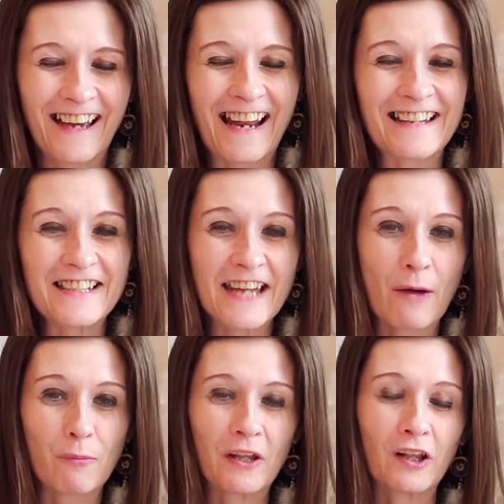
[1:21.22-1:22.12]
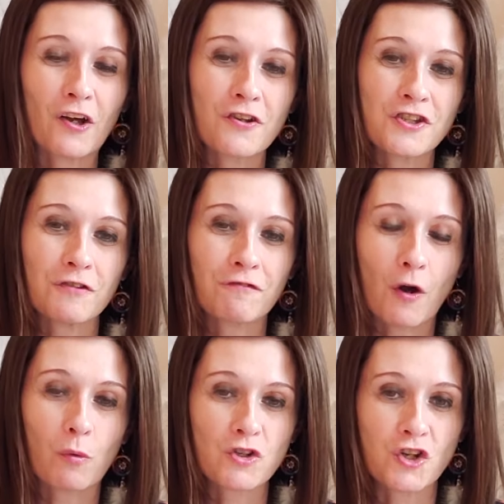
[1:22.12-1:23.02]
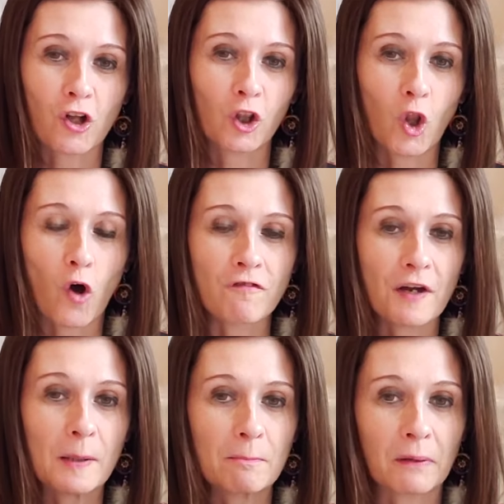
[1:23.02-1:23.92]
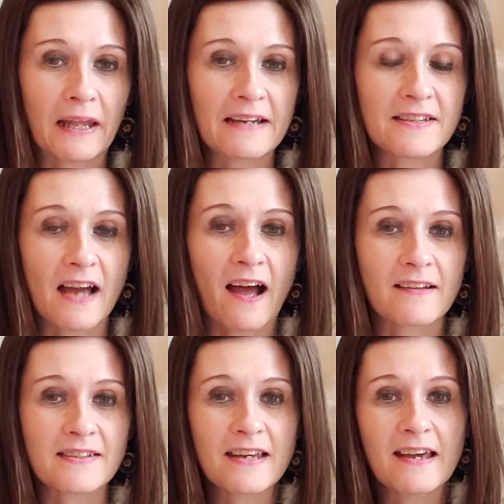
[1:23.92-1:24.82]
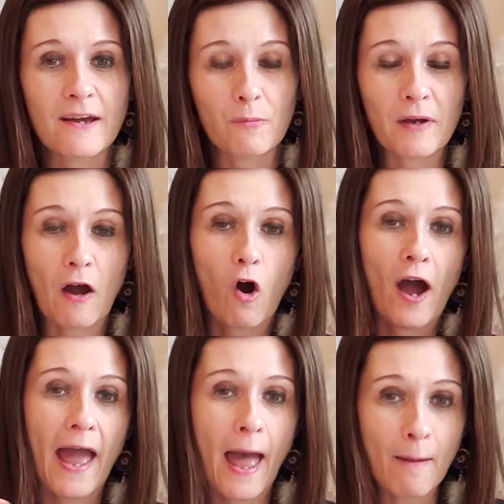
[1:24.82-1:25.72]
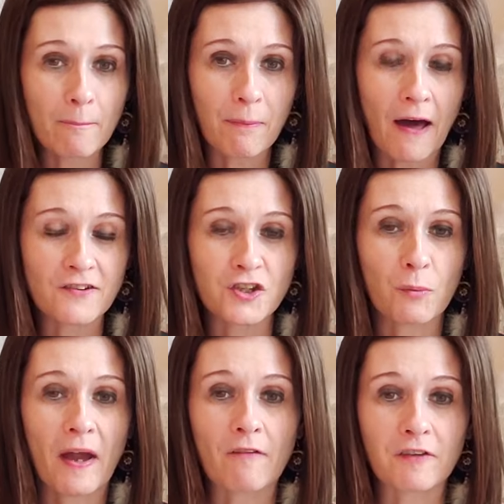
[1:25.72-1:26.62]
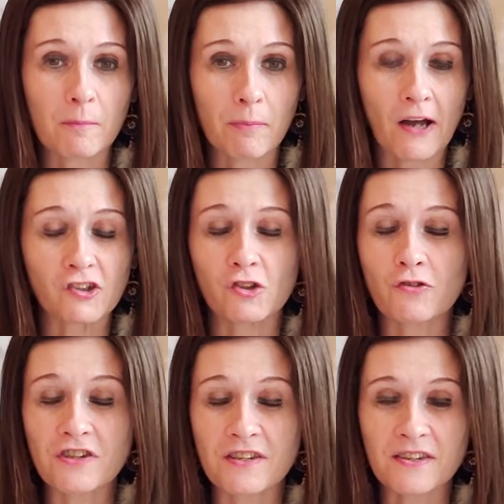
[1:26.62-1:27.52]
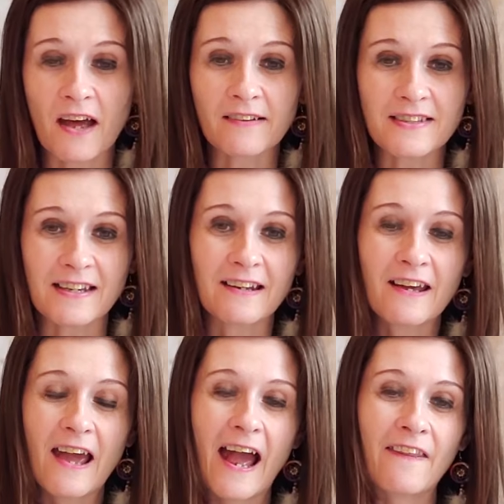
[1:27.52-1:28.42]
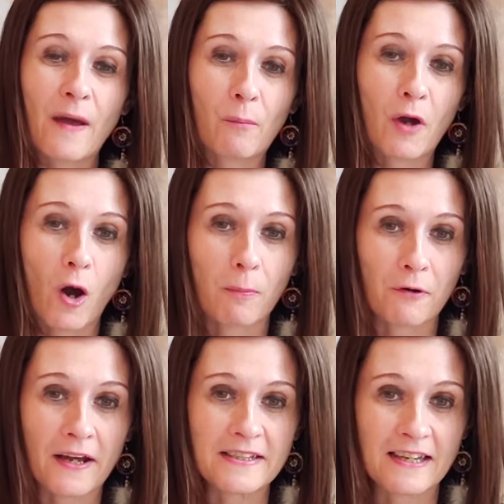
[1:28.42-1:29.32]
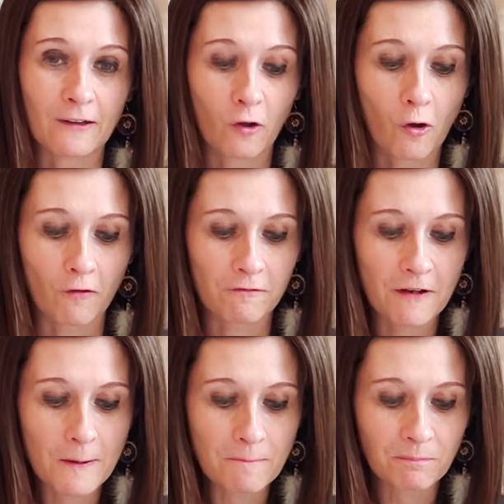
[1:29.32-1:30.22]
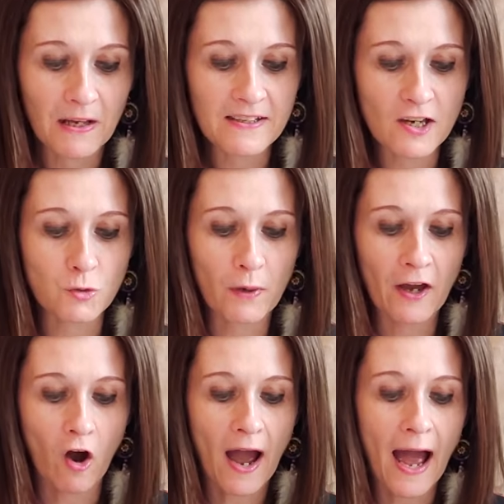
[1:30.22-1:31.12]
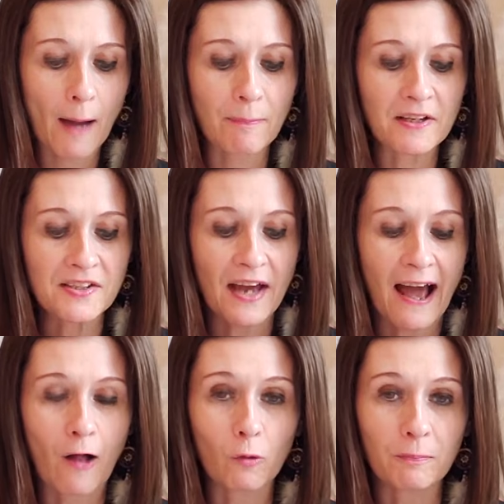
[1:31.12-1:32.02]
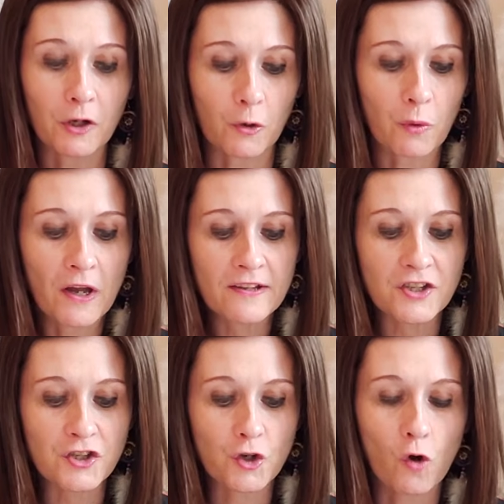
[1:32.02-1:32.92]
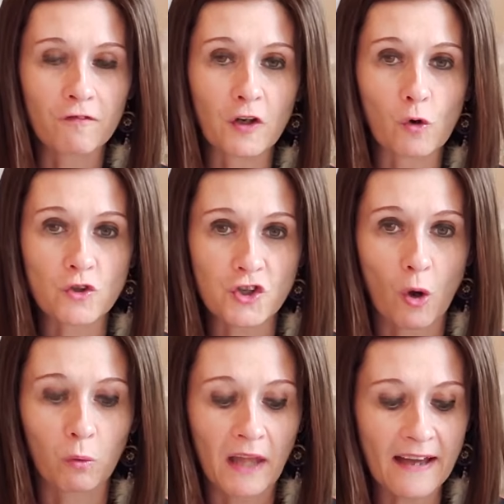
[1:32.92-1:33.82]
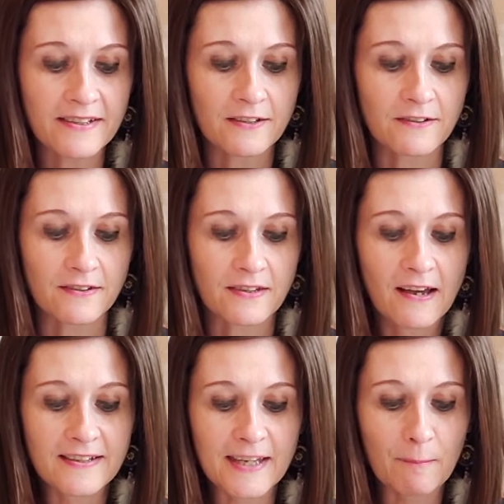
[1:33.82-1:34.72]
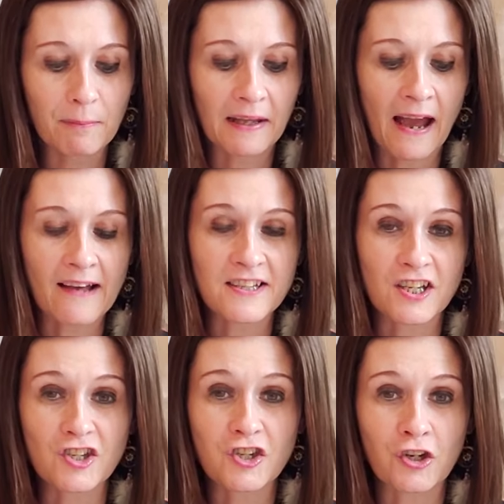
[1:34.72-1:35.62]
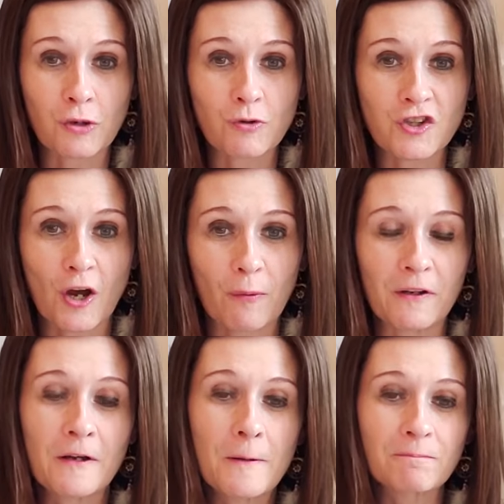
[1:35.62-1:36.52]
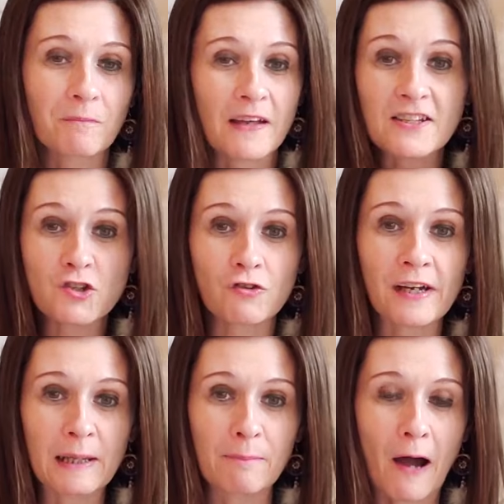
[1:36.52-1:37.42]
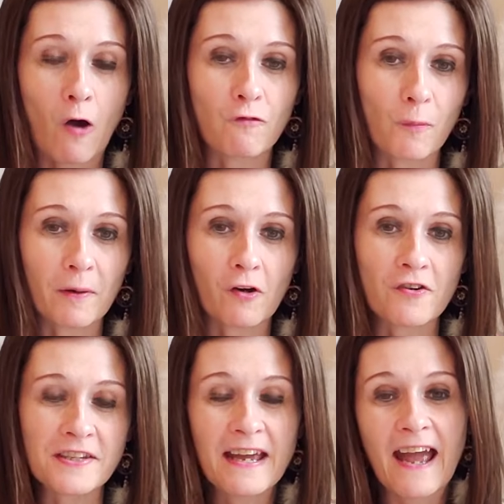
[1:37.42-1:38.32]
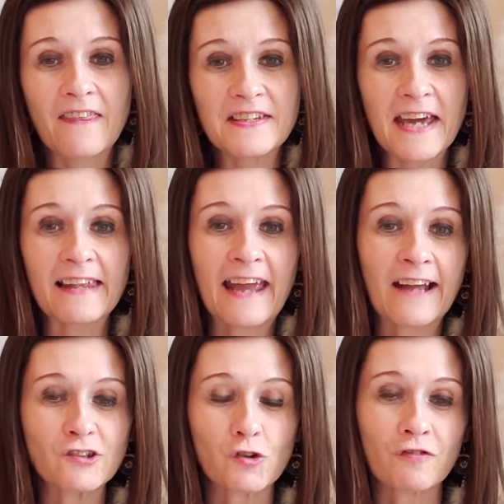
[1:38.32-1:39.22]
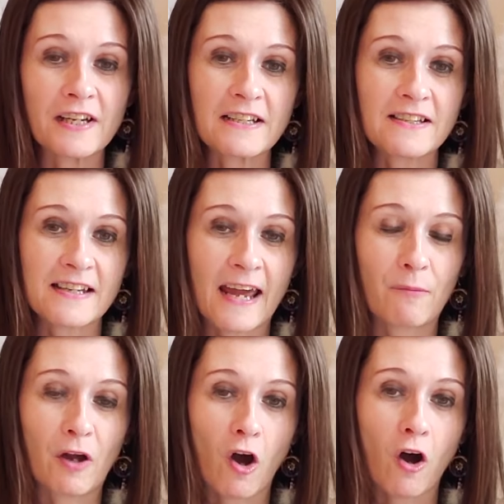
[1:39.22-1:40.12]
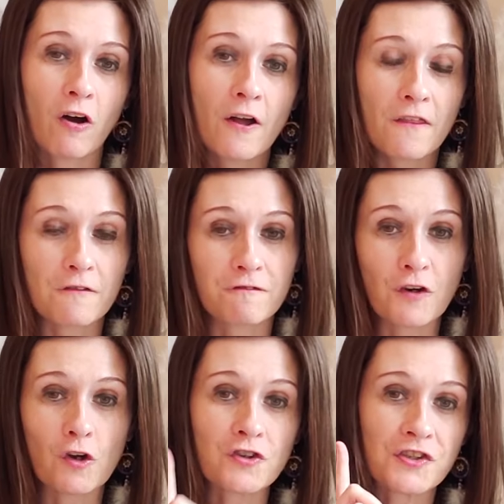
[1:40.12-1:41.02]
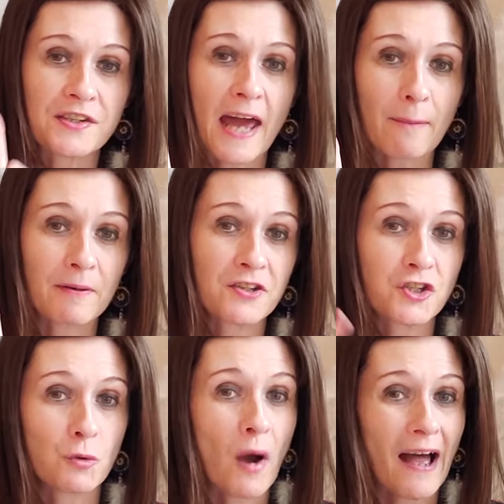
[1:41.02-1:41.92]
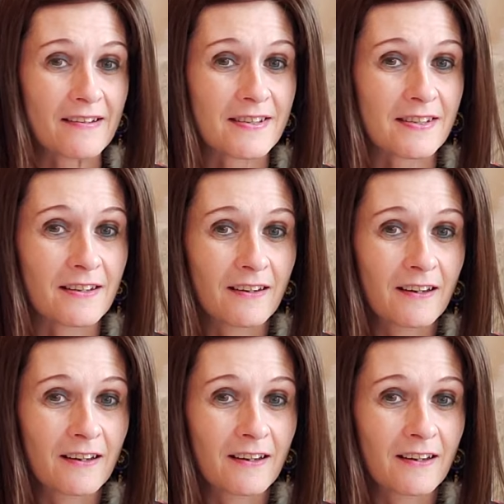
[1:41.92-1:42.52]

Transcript: And instead, we learn to focus on love and bliss, and we are empaths, so we have compassion, understanding, and then we operate in love. He says, We are happy to help you discover your soul lessons. Simply ask us to do so. And this is really powerful because in the Daily Angel reading today, we got the first step is to ask.